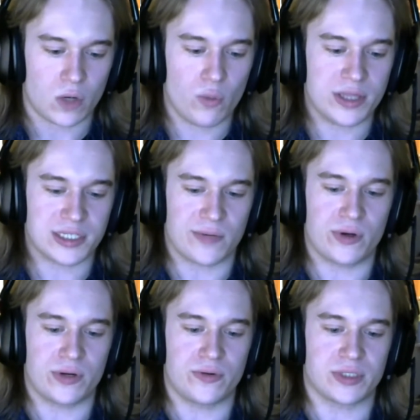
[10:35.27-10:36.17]
with
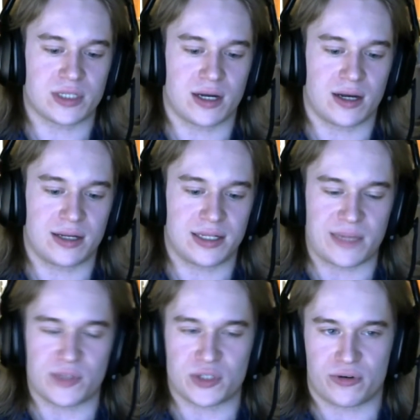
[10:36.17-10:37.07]
someone who's his
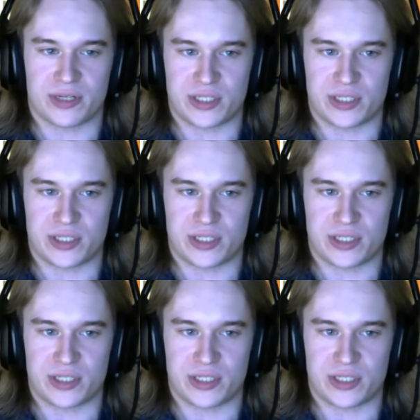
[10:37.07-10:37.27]
name is Chris.